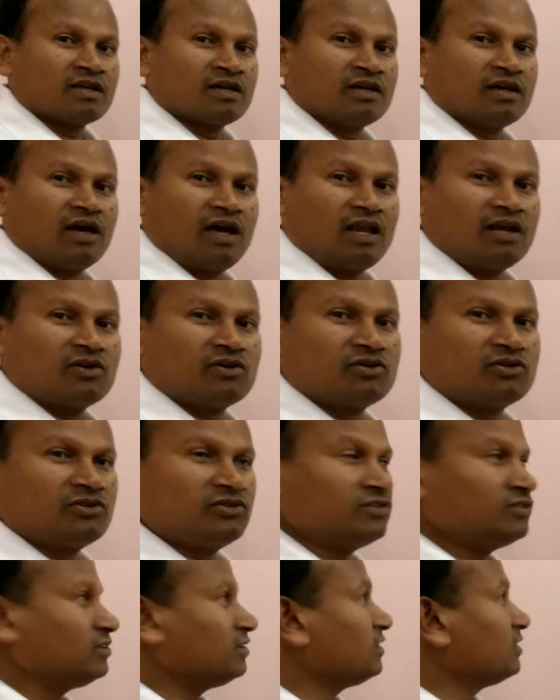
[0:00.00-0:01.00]

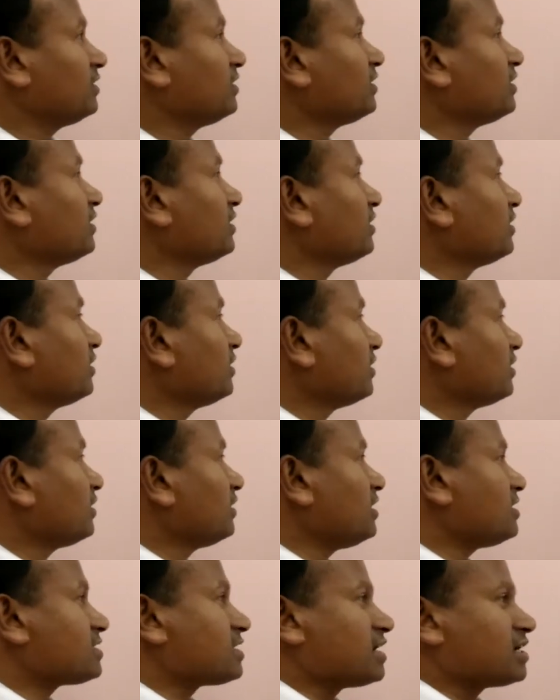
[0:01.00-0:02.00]
Hello,
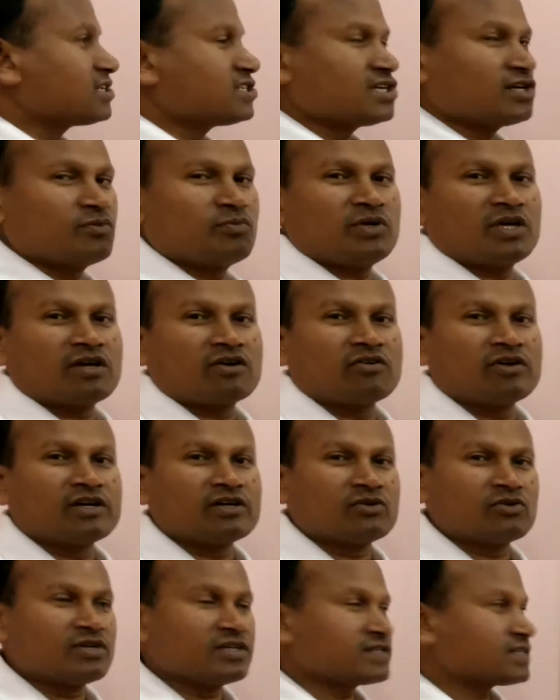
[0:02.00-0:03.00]
this lecture we are
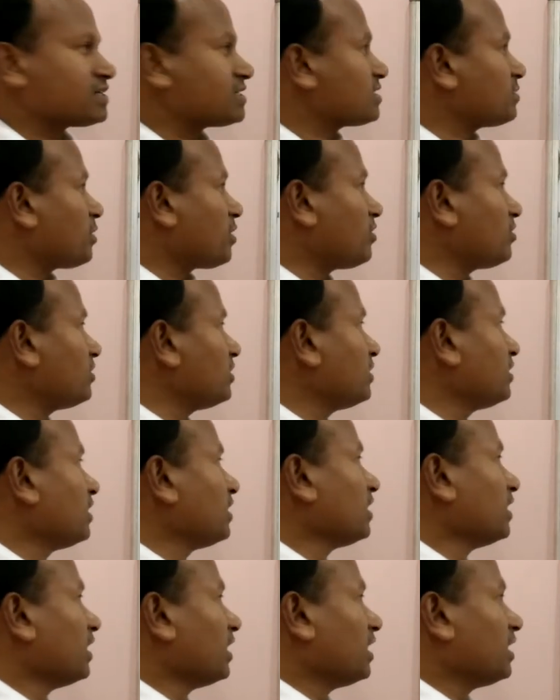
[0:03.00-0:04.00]
going to discuss about
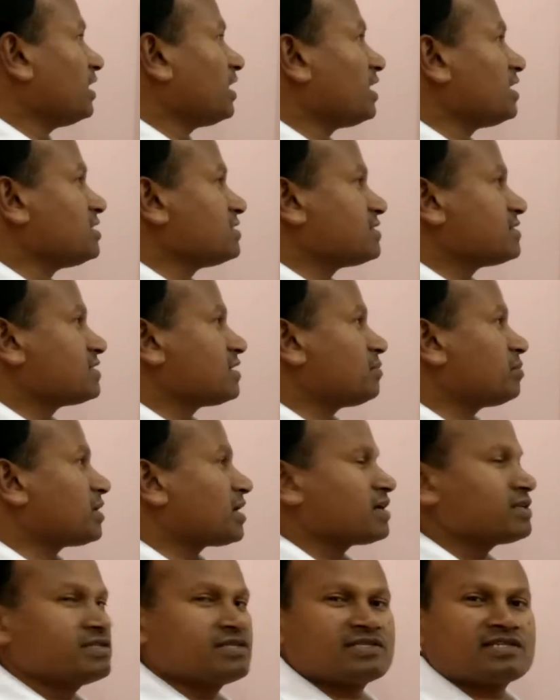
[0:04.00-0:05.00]
analysis of
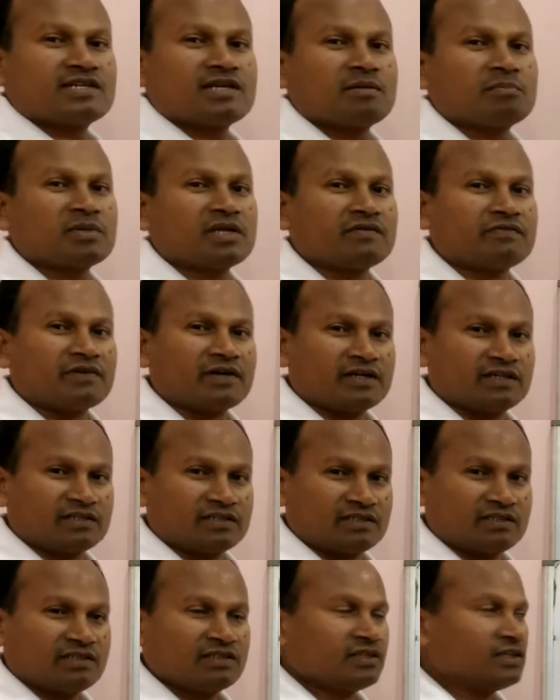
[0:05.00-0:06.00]
transistor
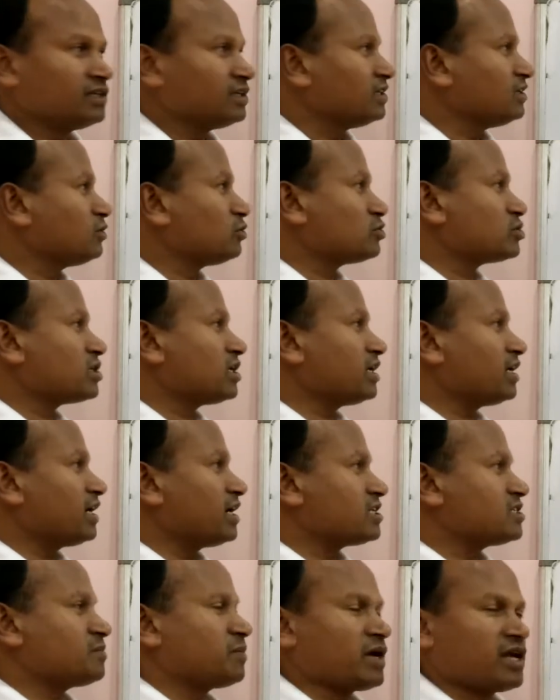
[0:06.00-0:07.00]
amplifier using
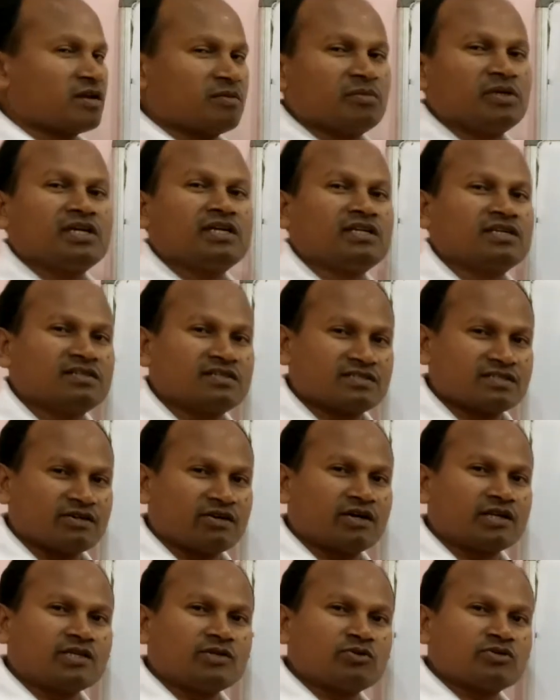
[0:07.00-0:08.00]
H parameters
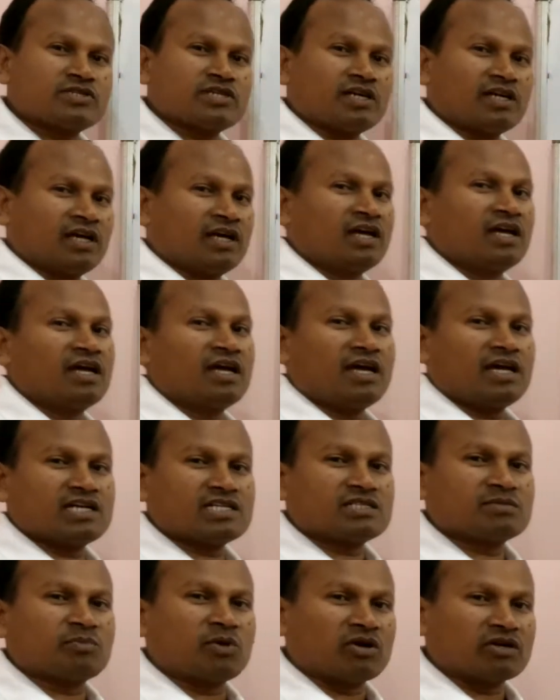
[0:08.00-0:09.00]
or using
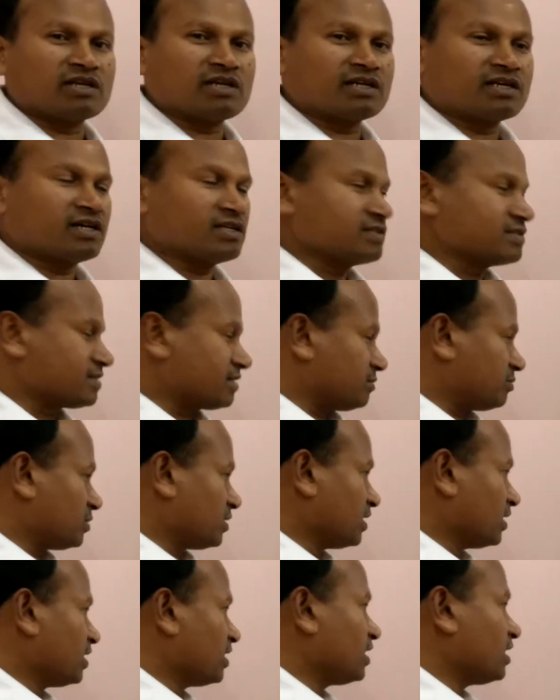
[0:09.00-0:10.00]
H model concept.
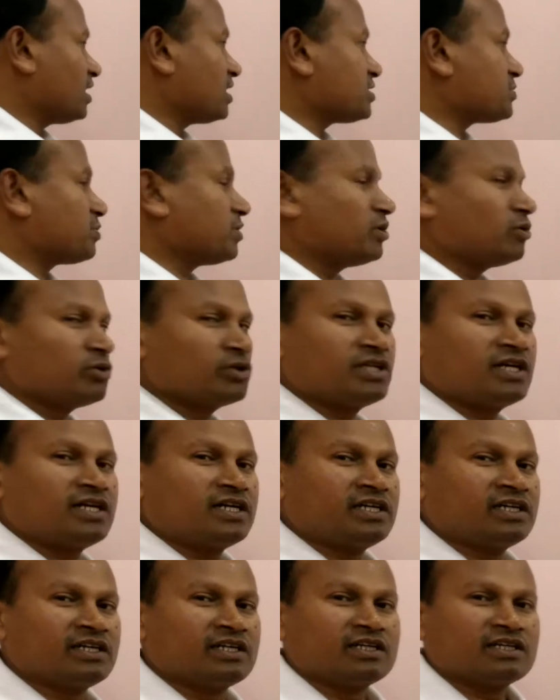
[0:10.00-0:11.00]
As we know
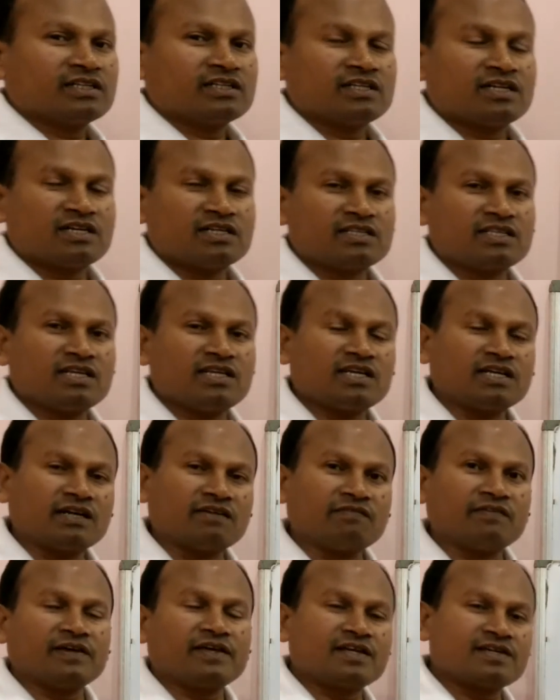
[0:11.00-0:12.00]
that there are three
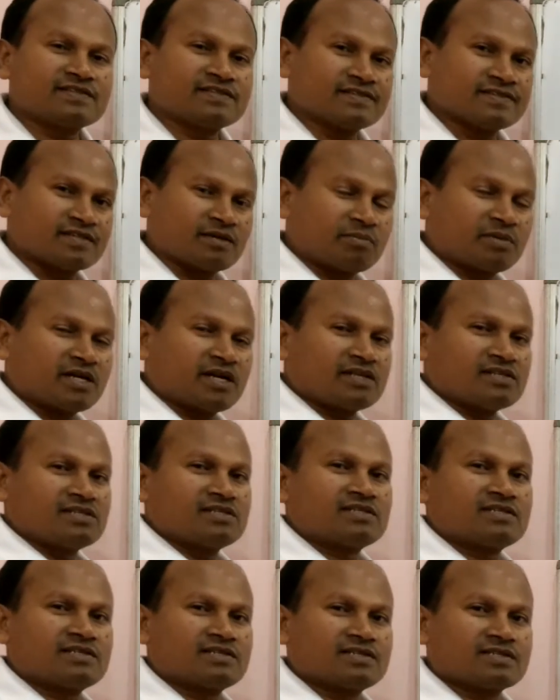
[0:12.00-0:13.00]
configurations of
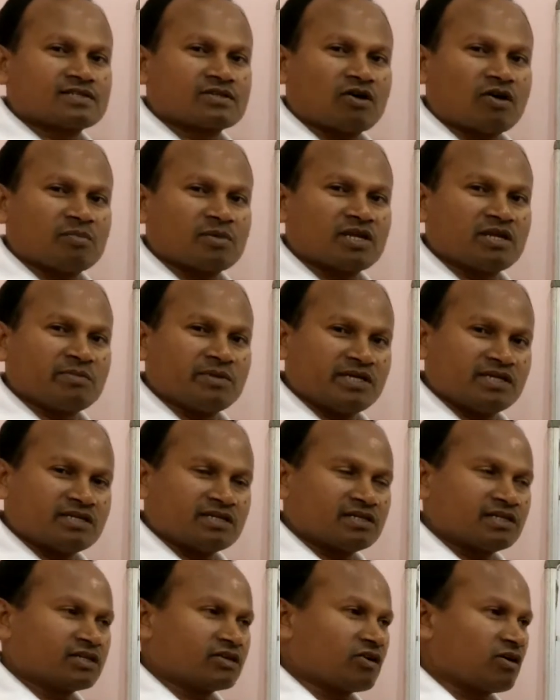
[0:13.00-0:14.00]
transistors: common
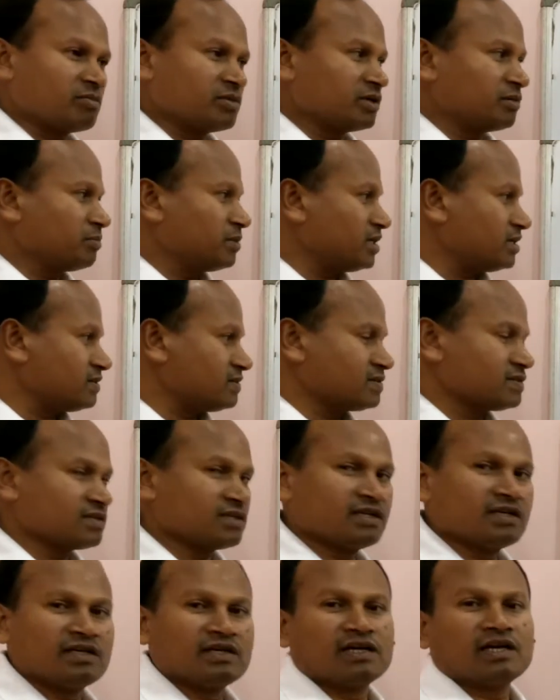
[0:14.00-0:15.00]
emitter, common base
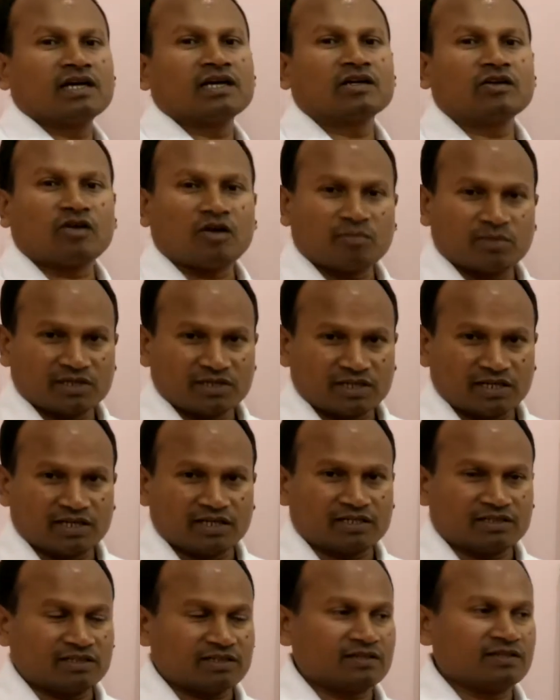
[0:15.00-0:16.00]
and common
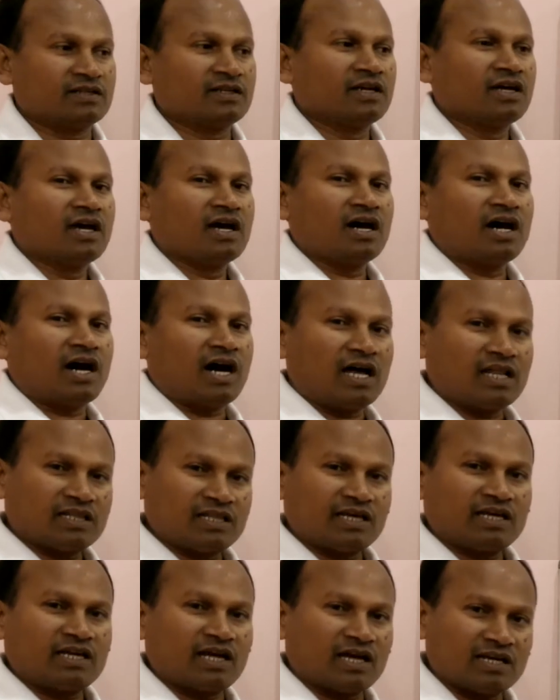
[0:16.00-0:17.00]
collector. All
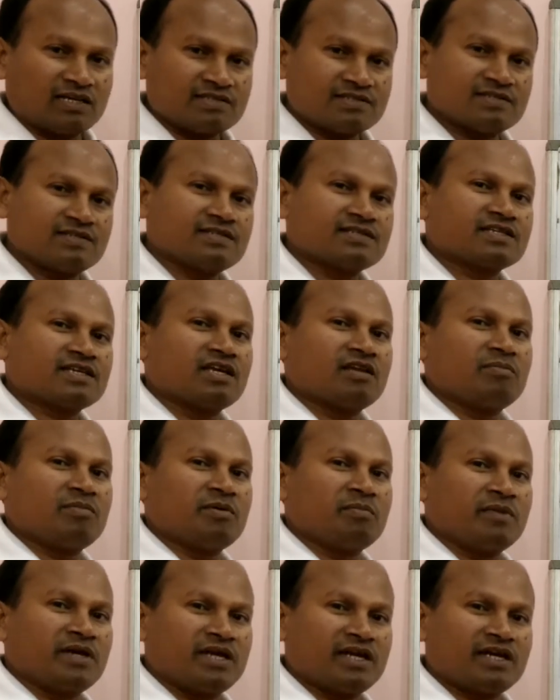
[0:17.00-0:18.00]
the analysis can be
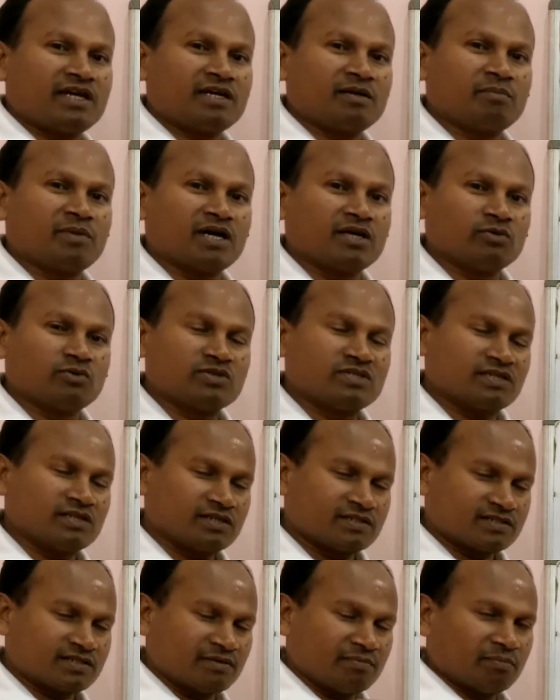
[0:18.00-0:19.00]
made by using
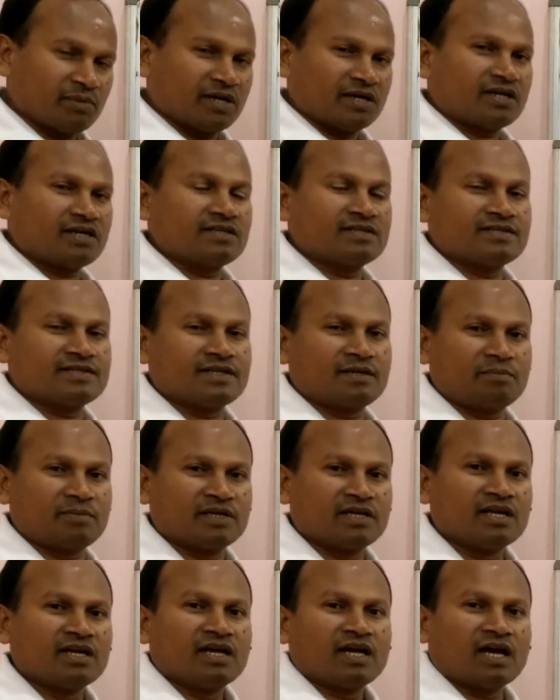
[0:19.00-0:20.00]
a simple concept,
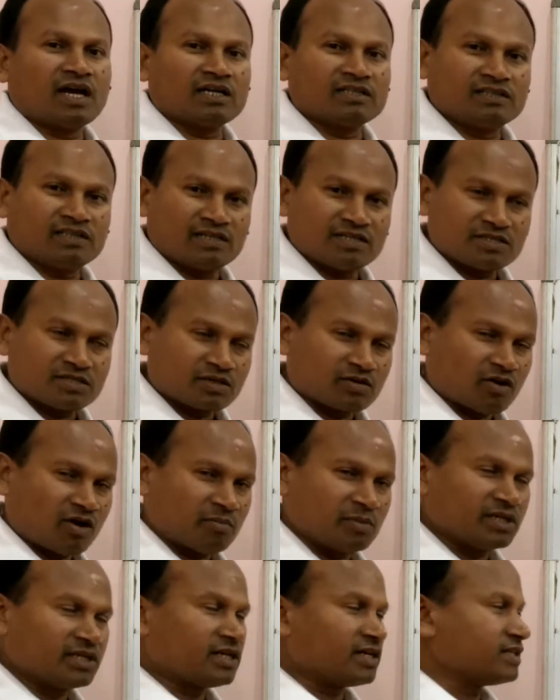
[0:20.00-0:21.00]
and that is a
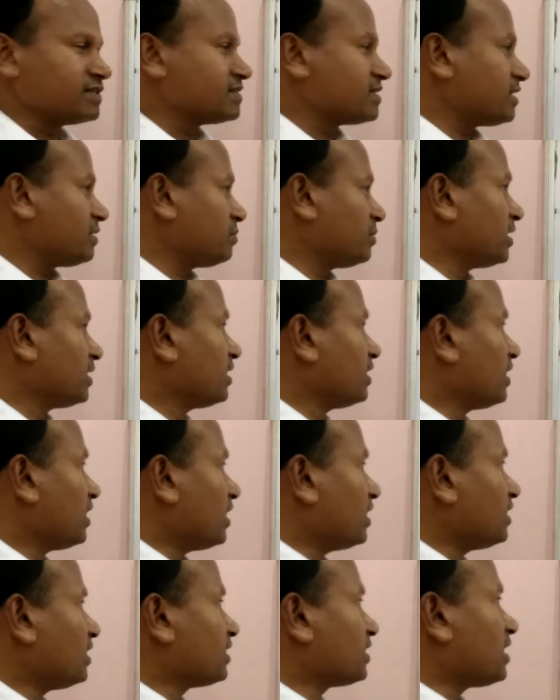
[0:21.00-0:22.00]
common concept,
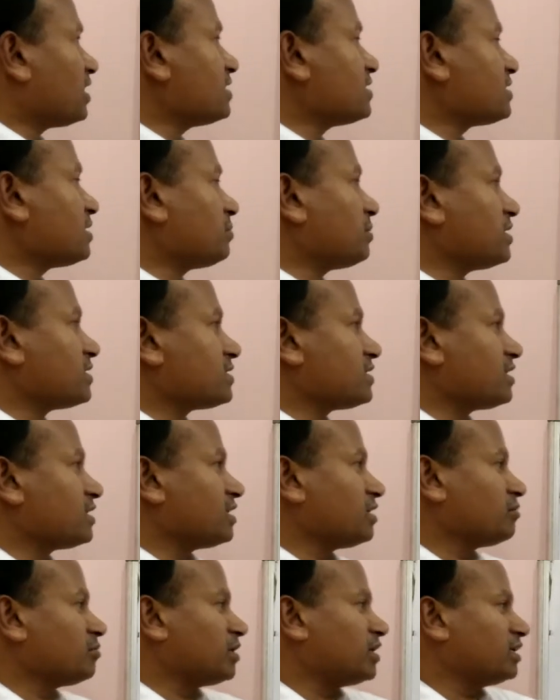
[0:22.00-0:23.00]
and that concept is
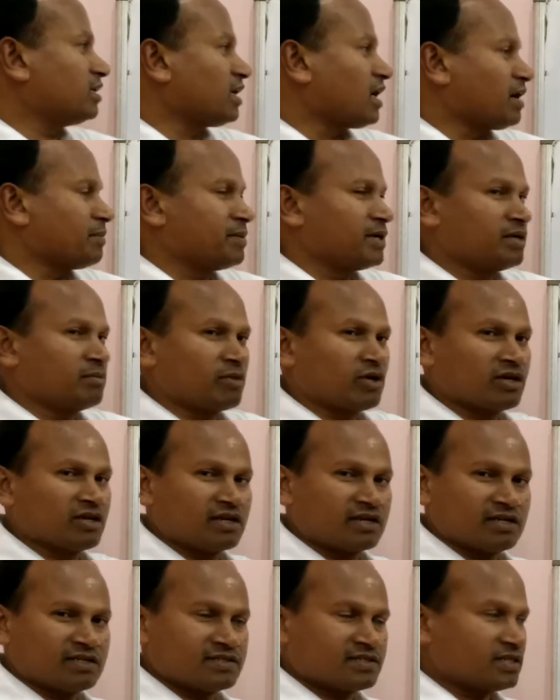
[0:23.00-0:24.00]
nothing but hybrid model
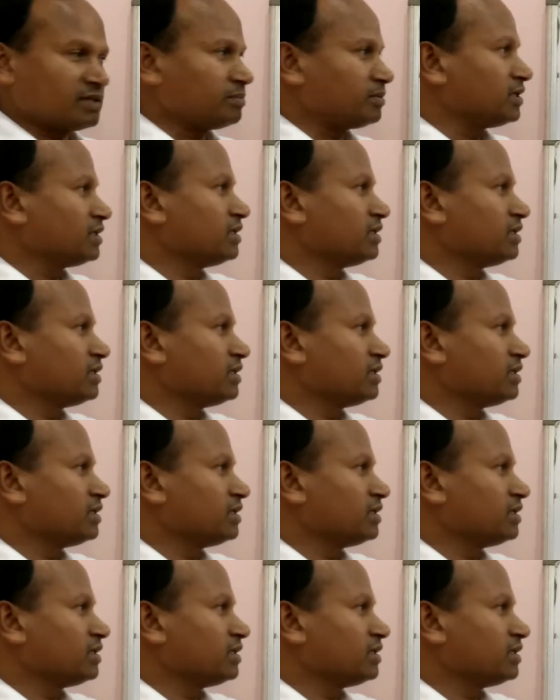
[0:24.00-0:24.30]
concept